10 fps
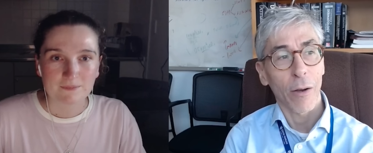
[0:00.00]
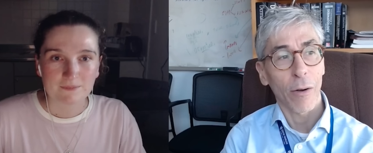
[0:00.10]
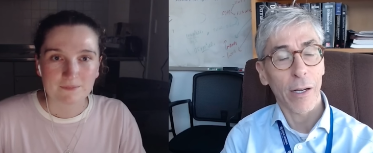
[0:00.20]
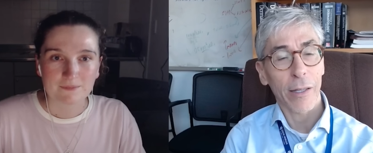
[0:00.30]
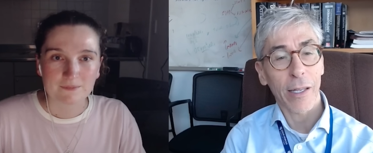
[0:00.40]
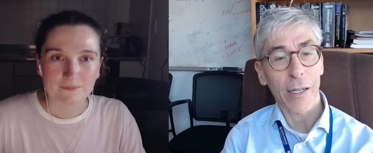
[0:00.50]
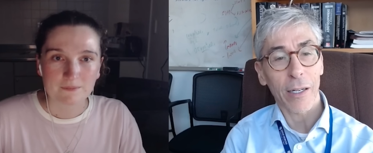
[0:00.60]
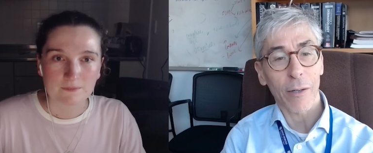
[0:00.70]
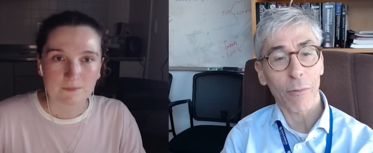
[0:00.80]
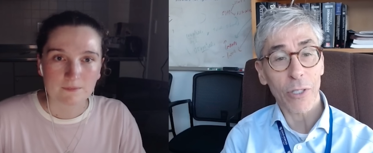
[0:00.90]
Speaker 1: uh, that
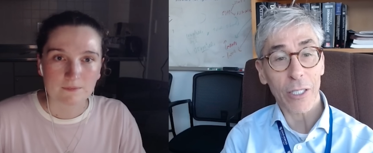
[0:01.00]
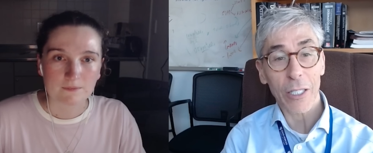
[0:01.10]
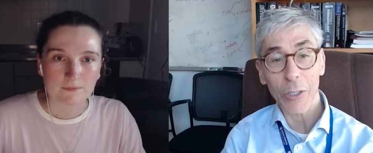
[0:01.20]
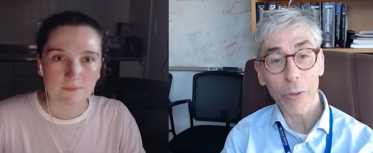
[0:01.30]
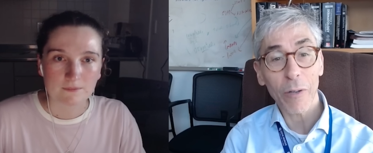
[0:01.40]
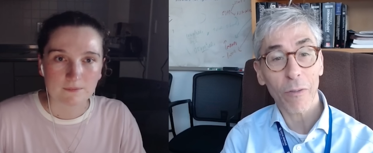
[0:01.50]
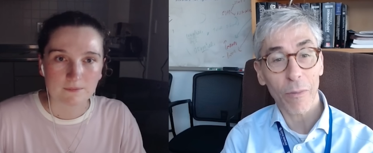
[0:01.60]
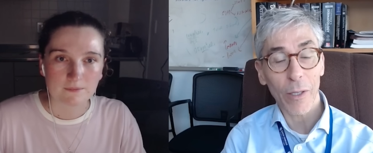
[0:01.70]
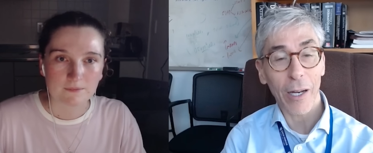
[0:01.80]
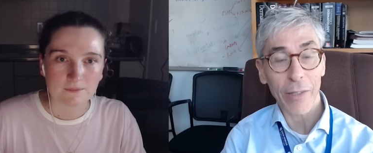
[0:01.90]
uh, was excluded
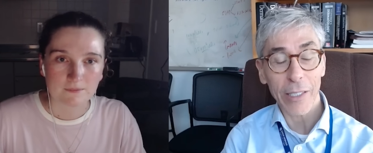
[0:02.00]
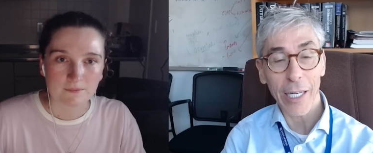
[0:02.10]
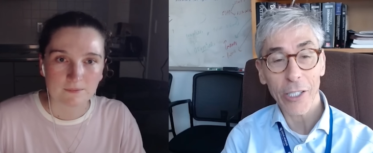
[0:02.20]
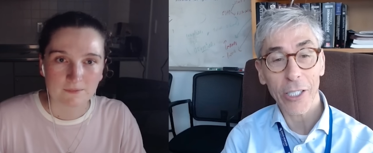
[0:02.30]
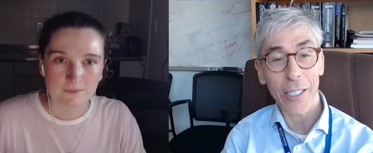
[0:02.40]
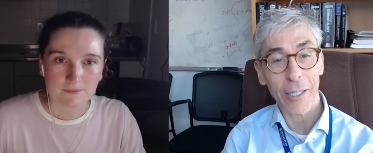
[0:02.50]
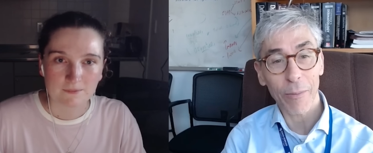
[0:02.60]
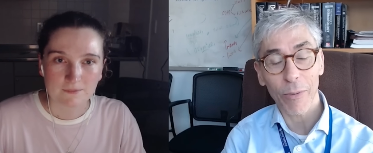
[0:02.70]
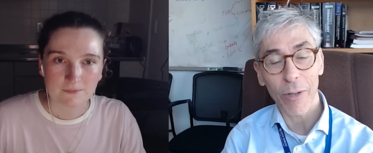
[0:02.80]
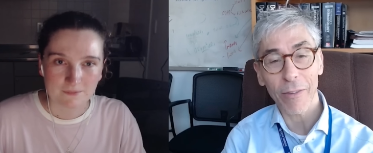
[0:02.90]
from a lot of attention in the
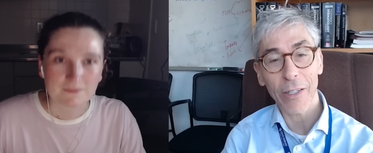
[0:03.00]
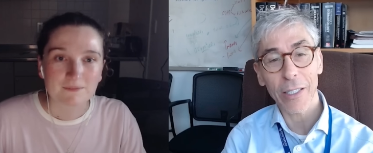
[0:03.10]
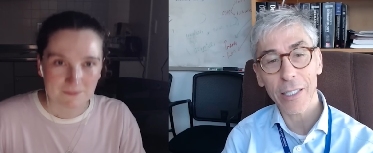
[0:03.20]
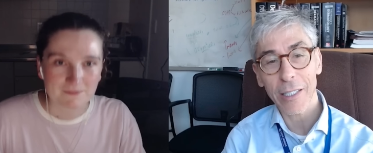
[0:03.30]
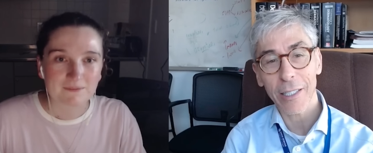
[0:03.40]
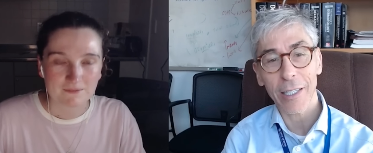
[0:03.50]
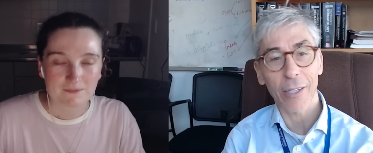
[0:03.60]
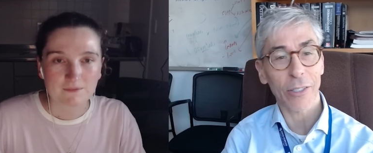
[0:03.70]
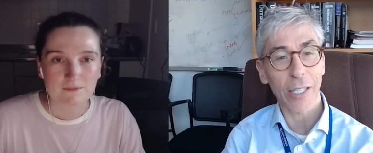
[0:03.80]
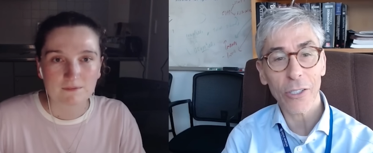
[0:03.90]
previous, you
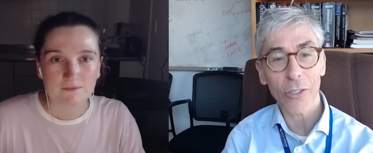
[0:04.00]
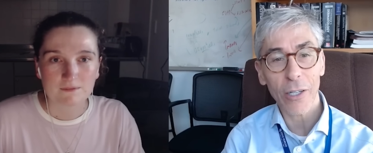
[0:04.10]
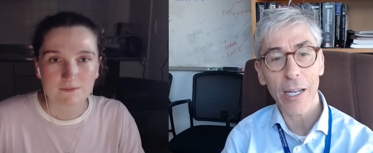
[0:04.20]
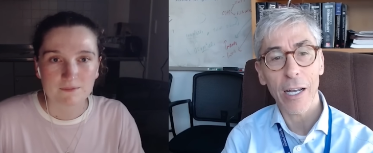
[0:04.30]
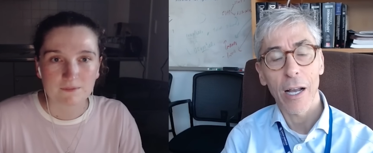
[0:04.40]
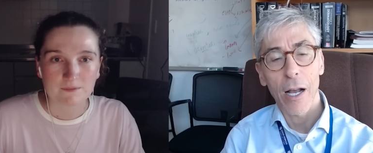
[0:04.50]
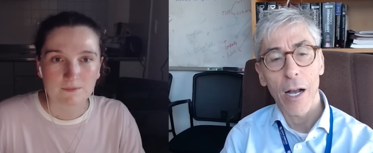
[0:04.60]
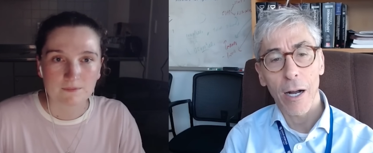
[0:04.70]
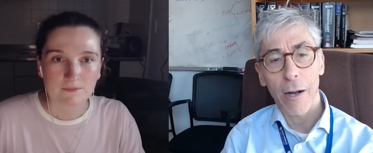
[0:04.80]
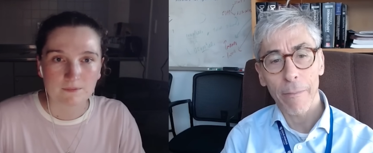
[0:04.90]
know, century.
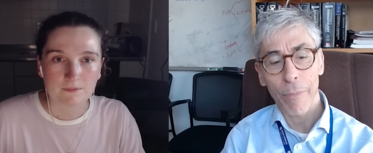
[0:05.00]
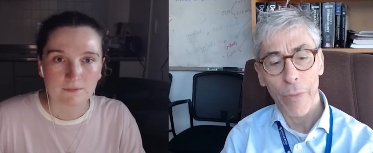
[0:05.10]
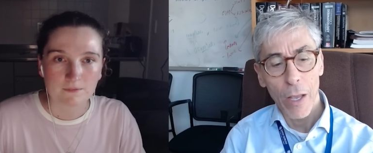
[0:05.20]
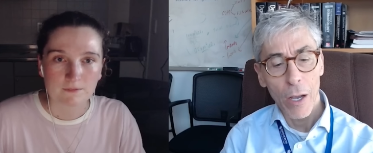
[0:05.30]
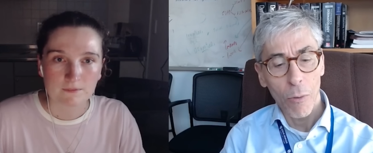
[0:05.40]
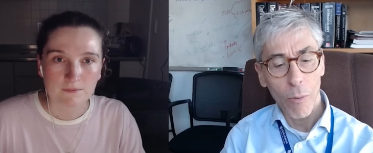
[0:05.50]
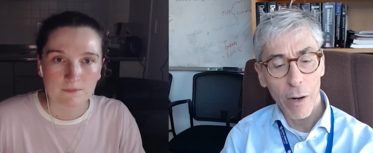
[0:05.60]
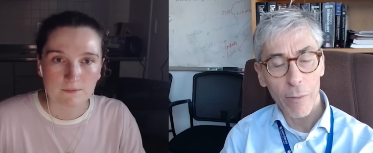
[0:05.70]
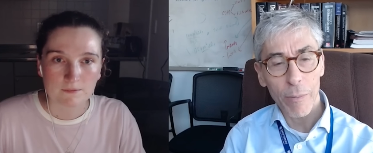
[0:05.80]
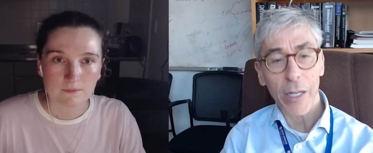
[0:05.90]
Um,
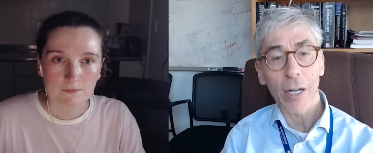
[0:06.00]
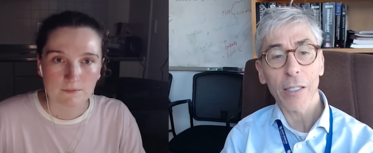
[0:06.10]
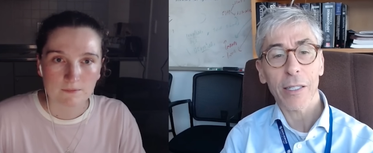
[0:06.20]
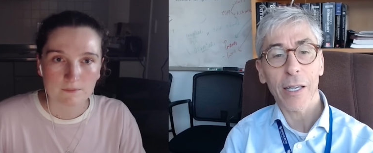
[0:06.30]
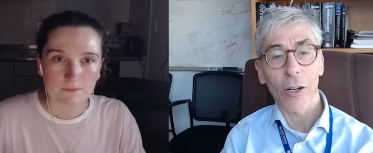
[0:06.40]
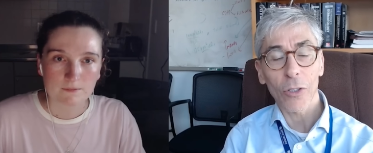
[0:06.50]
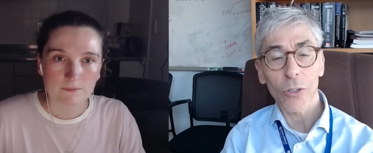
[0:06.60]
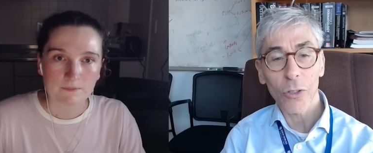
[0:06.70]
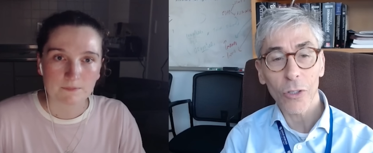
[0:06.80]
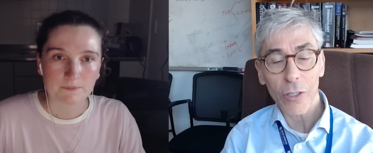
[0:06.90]
where because they
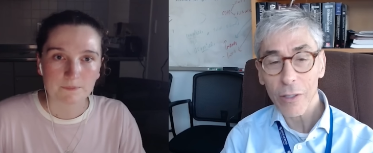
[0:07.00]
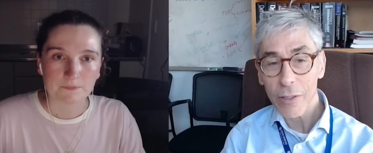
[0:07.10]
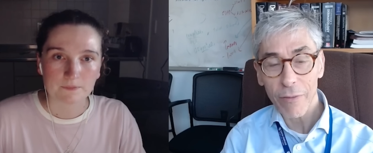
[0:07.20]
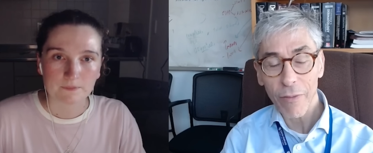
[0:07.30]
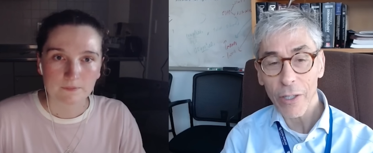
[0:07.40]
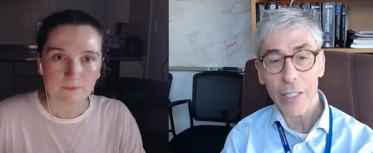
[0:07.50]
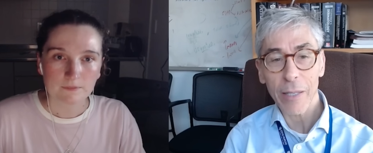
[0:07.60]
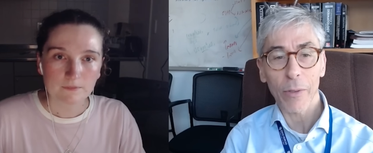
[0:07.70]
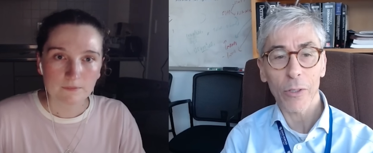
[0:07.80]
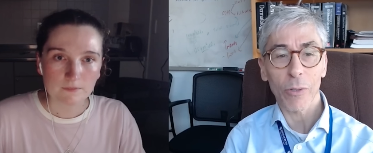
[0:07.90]
all looked very
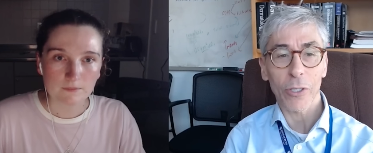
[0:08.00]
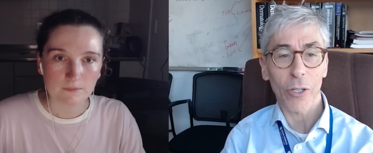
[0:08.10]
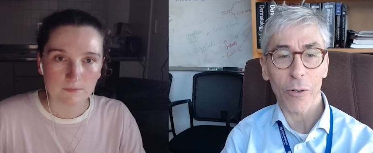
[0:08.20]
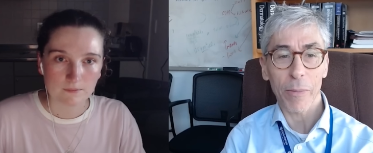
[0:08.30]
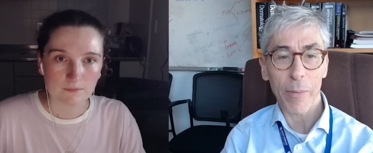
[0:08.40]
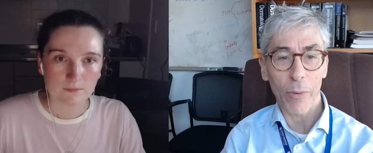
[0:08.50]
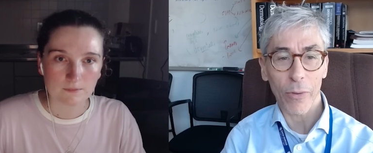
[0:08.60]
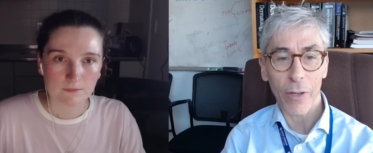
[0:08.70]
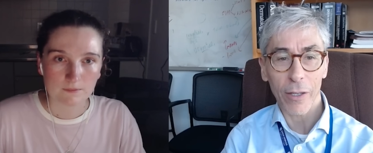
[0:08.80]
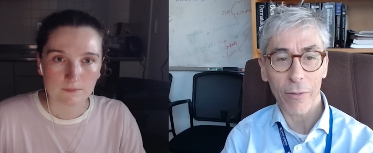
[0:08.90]
similar to each other, people
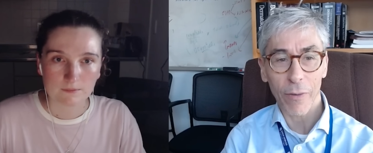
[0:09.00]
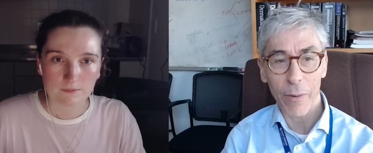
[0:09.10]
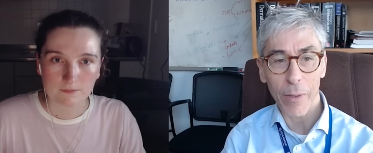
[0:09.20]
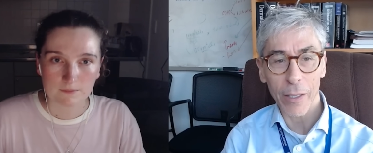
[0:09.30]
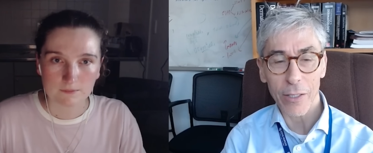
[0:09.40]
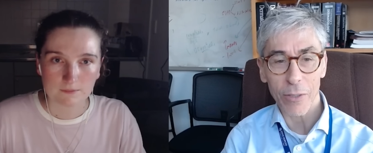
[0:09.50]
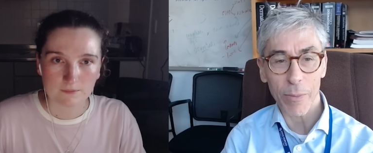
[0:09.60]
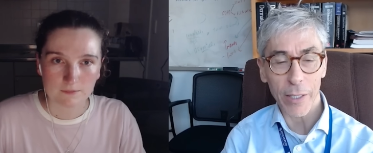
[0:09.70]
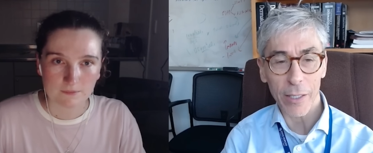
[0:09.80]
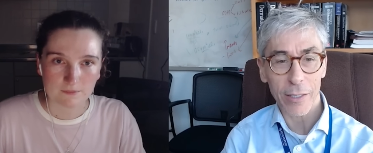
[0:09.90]
thought fibroblasts as
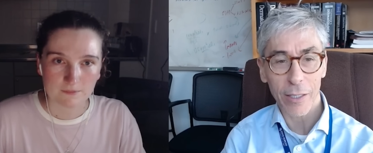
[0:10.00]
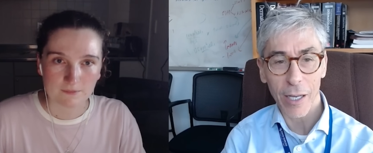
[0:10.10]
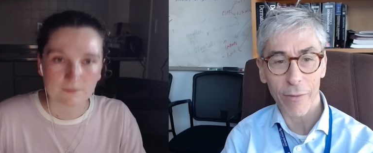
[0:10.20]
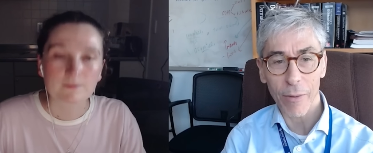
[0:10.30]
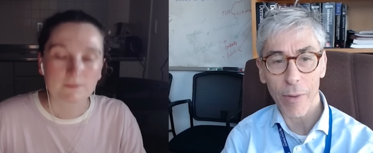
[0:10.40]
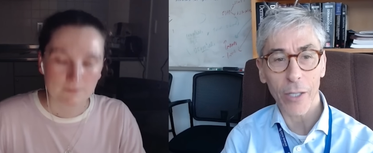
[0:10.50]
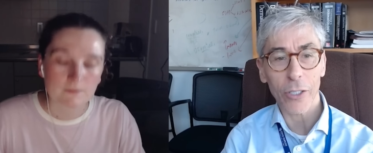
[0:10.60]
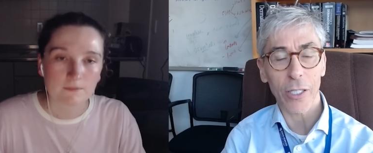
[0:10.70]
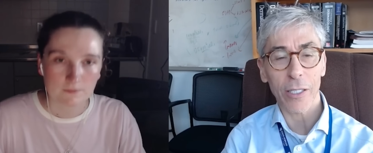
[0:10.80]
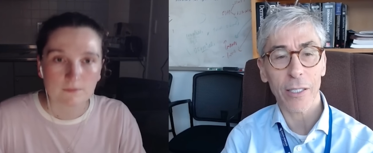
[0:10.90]
being this kind of
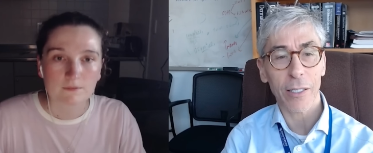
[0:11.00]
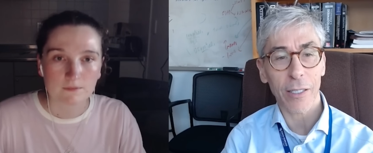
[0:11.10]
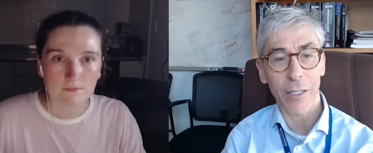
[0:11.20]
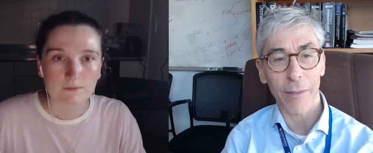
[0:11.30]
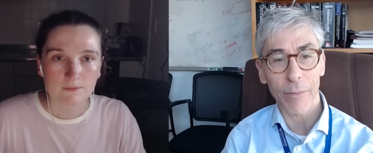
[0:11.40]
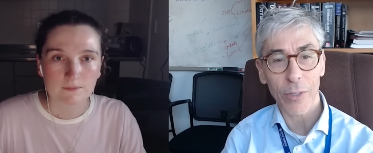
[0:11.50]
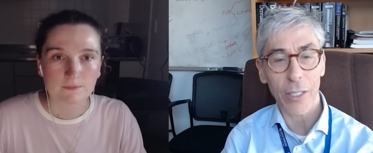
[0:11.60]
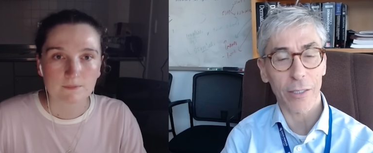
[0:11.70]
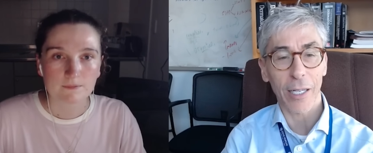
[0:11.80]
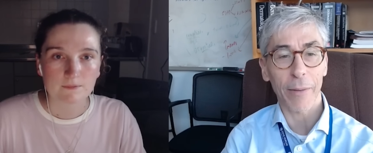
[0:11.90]
homogeneous um,
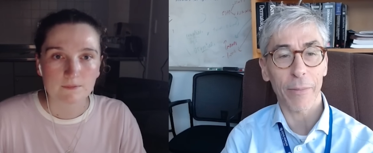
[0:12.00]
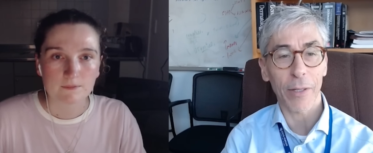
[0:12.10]
cell type